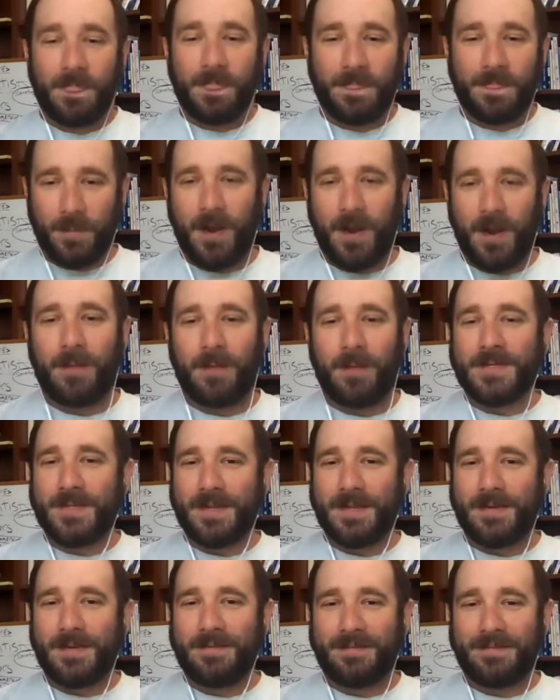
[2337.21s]
The problem is
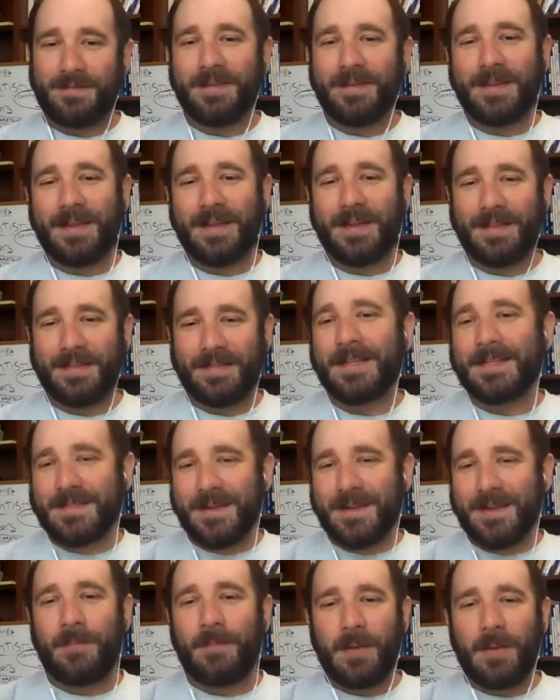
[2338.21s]
that
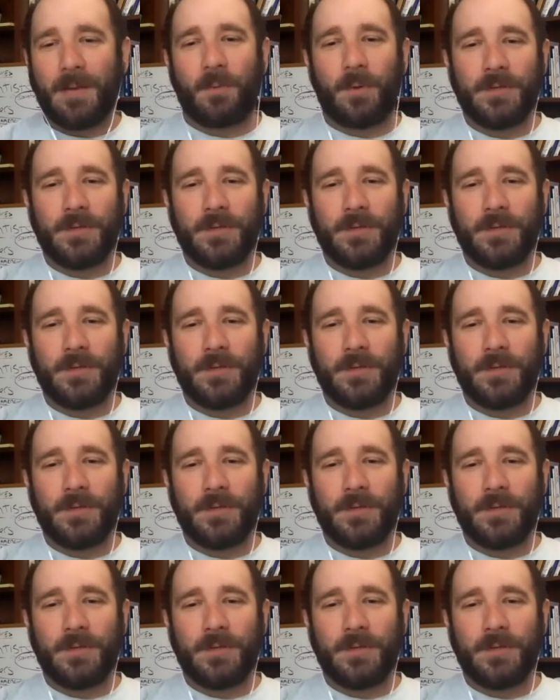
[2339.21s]
it's not about